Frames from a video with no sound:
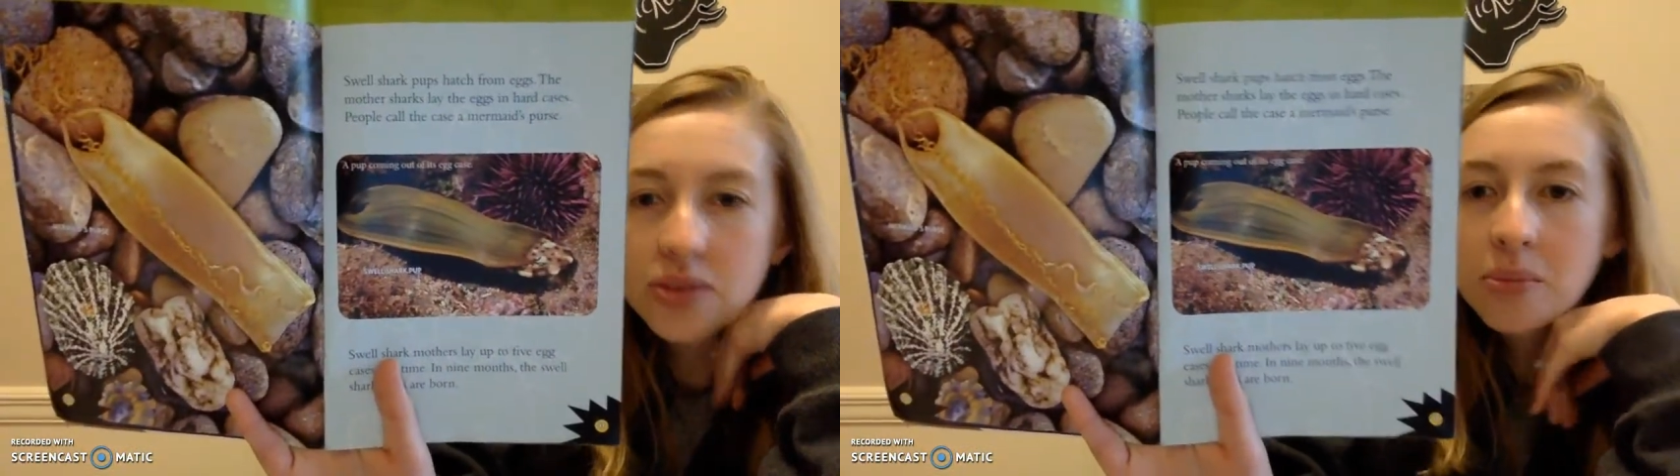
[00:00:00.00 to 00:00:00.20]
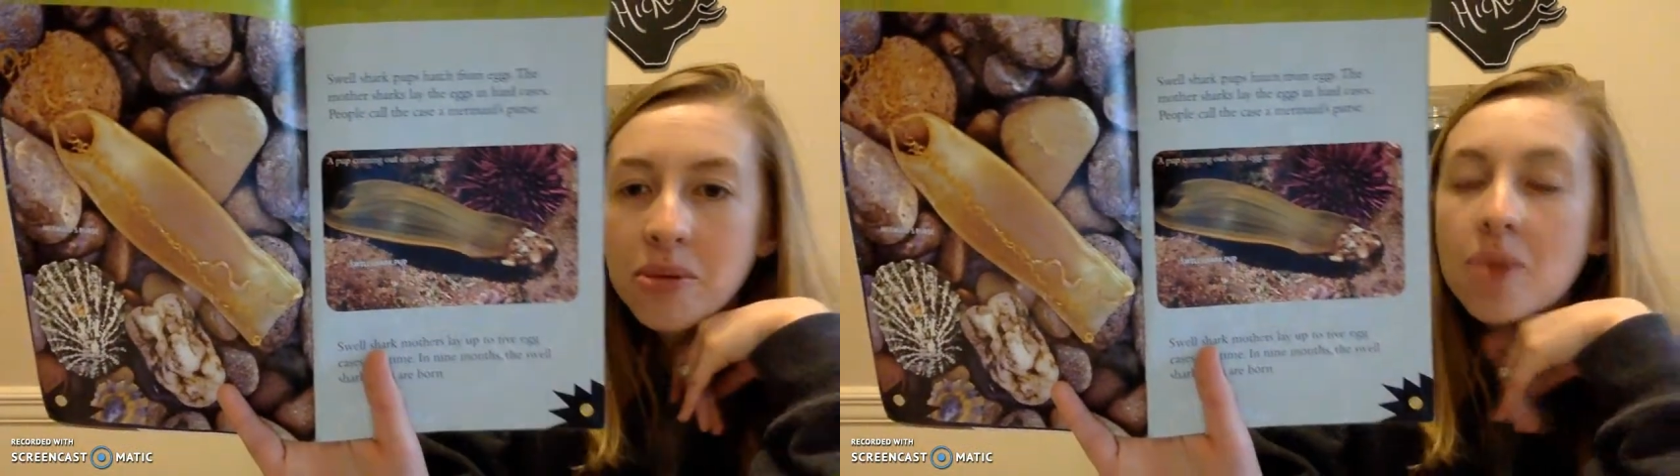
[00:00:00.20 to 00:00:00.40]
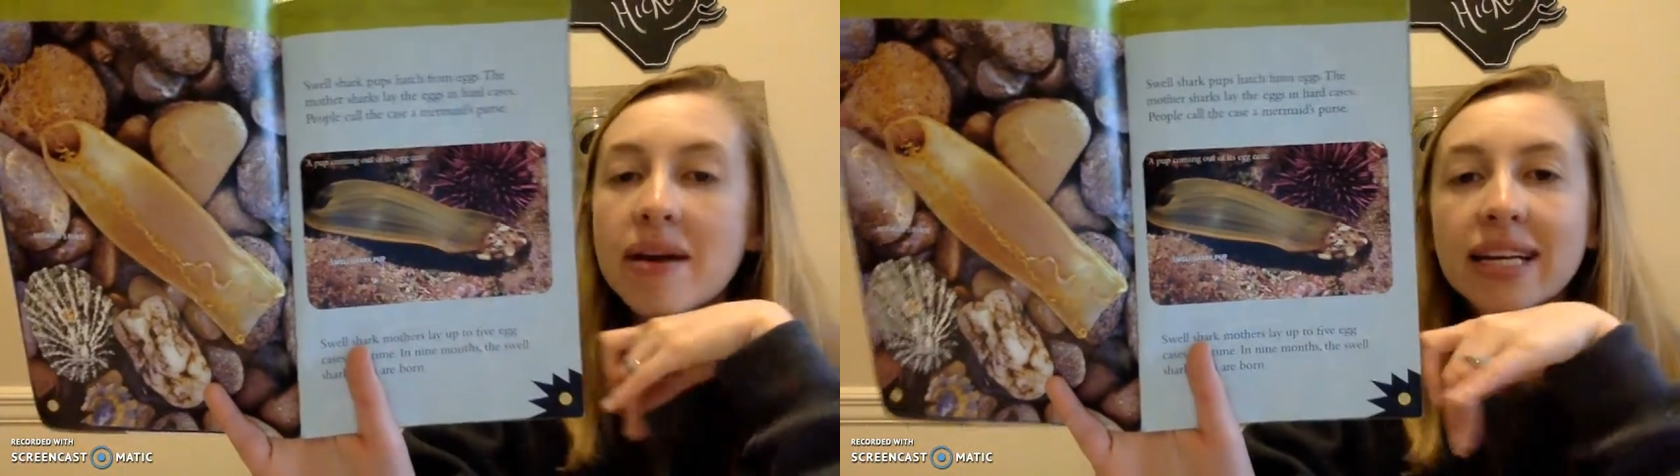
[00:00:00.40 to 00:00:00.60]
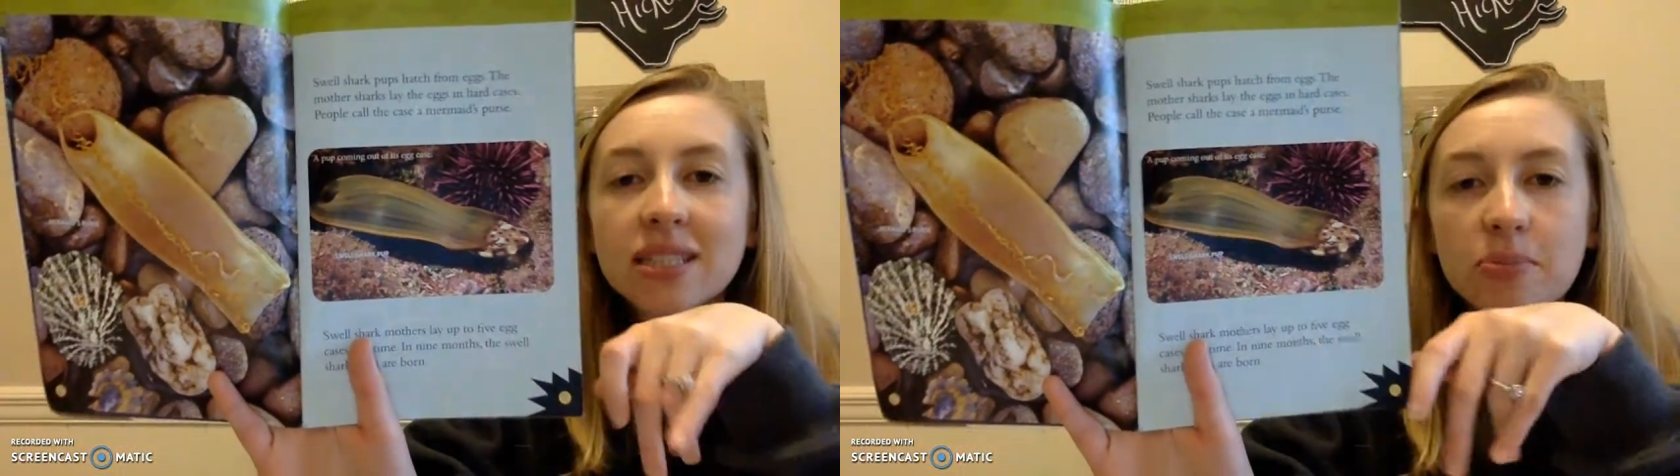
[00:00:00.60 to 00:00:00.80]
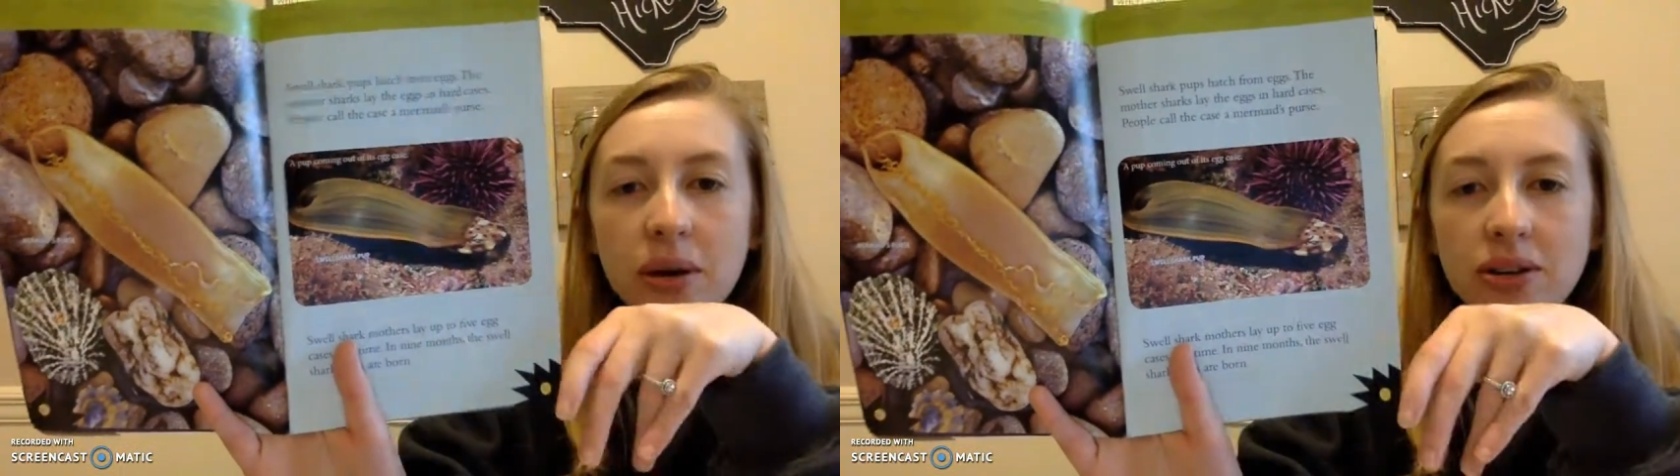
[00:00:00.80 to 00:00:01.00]
The
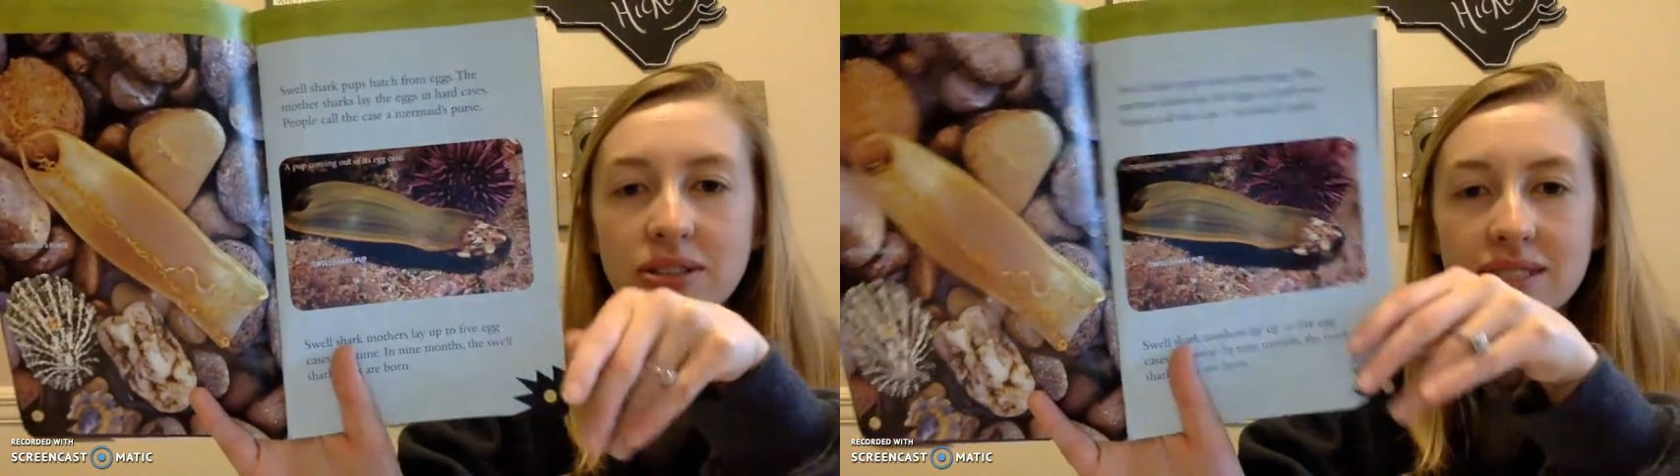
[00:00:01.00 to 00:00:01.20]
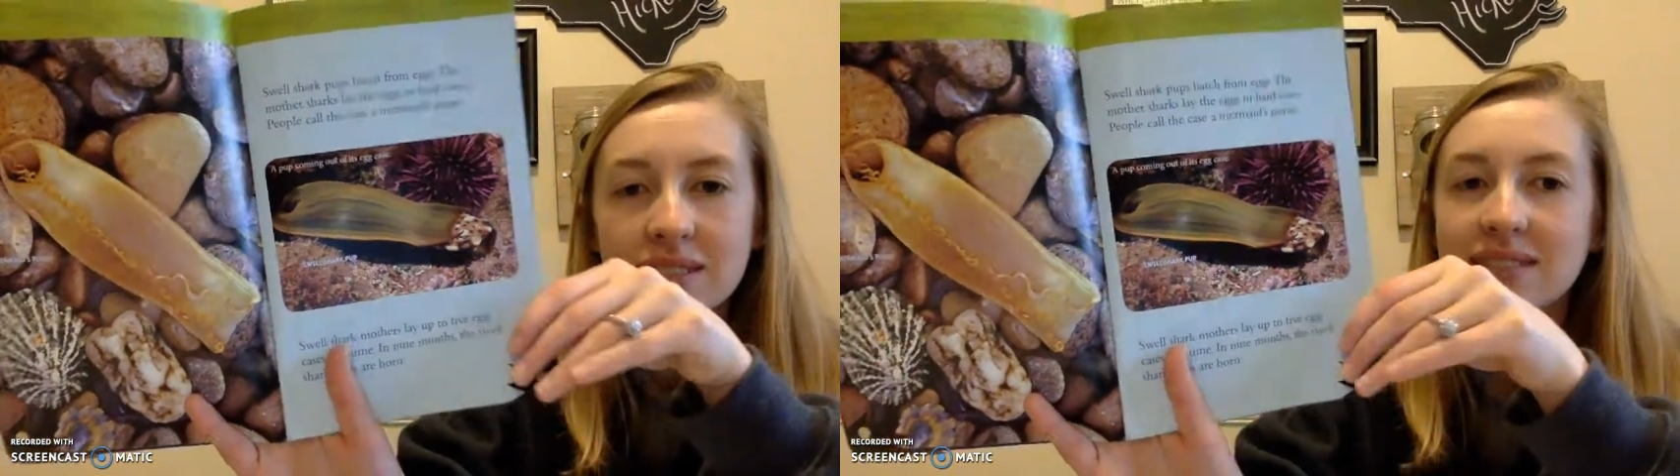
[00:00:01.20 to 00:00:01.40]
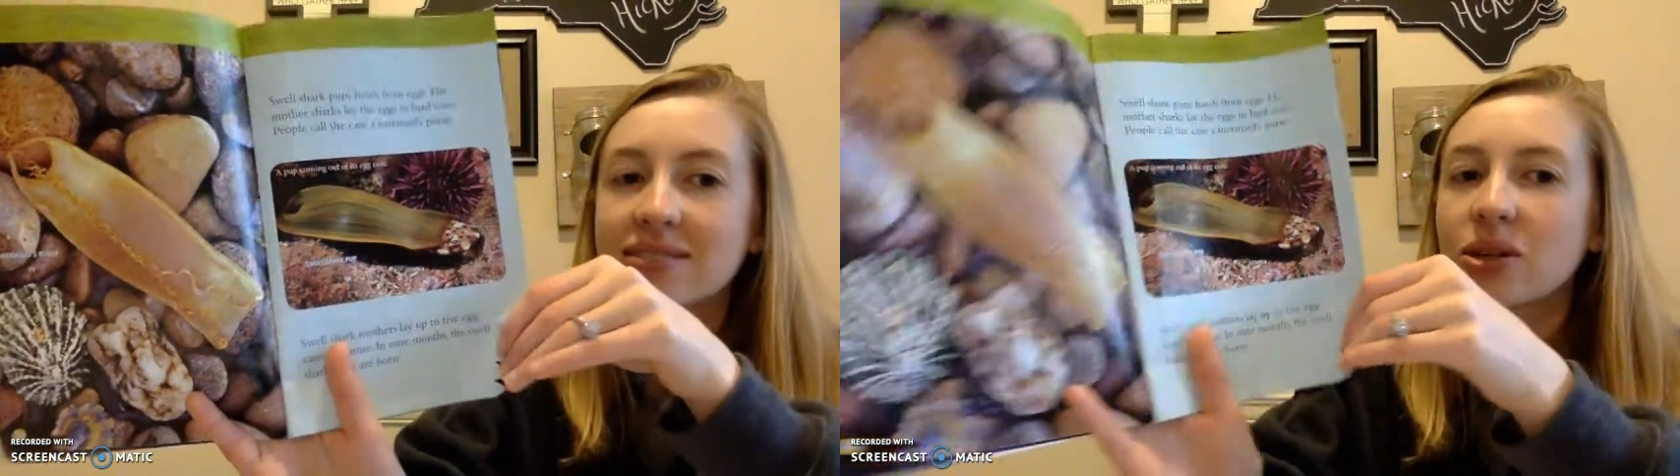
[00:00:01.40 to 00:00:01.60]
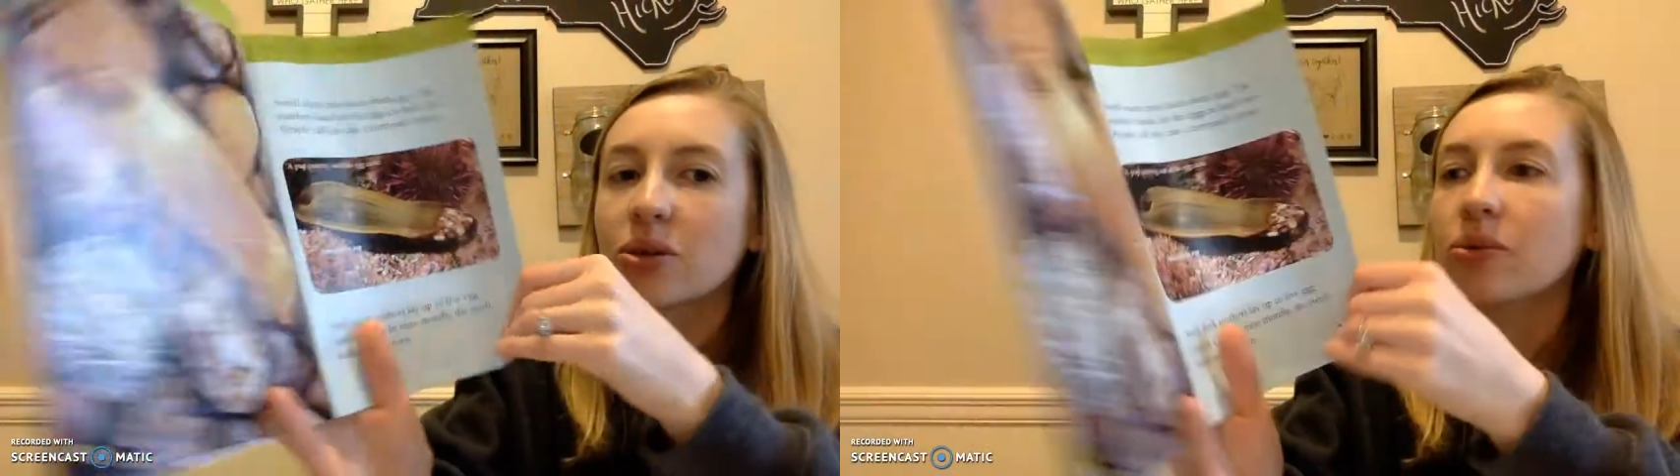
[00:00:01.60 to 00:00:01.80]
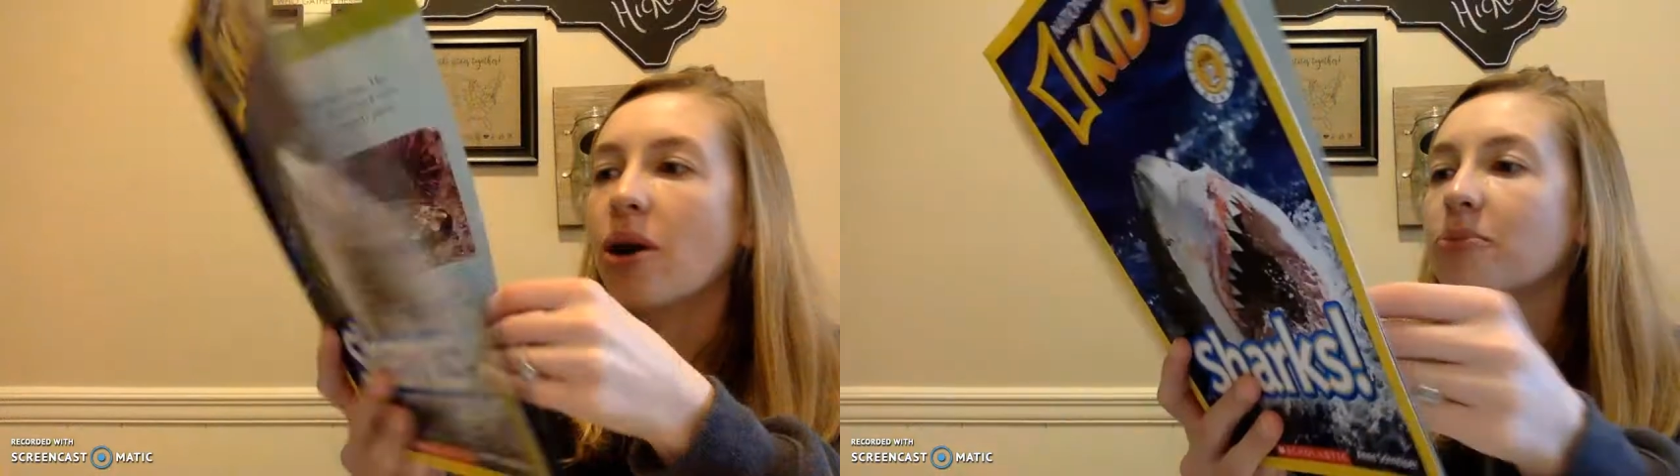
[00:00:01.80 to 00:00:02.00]
mermaid's purse.
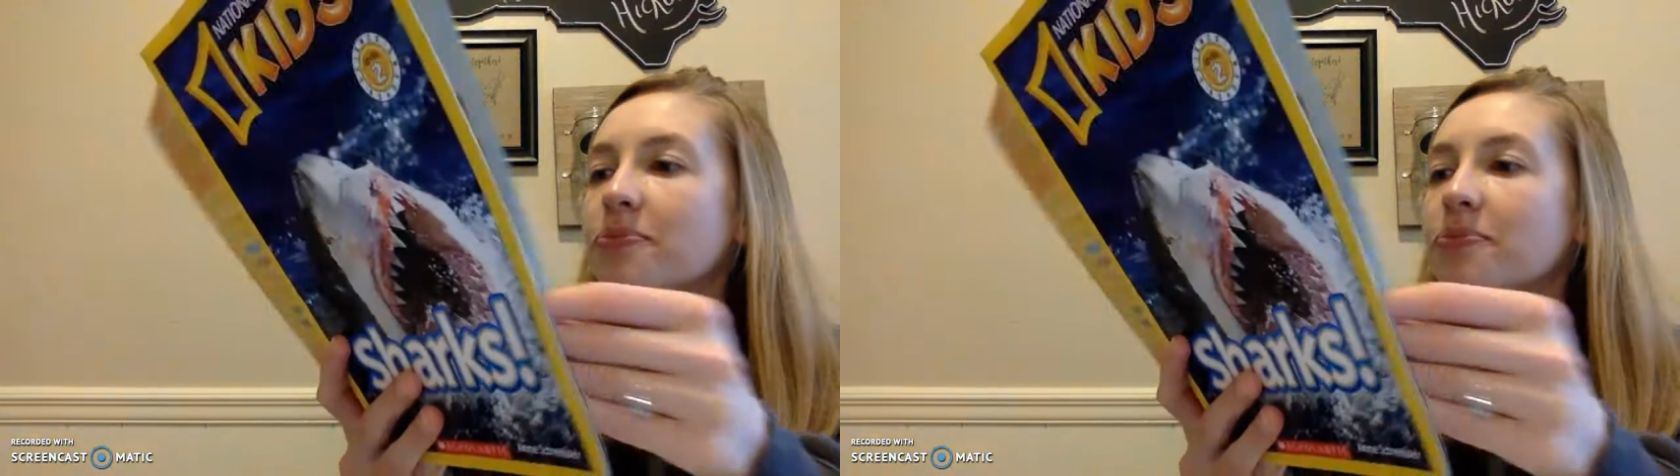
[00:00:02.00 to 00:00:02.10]
Cool.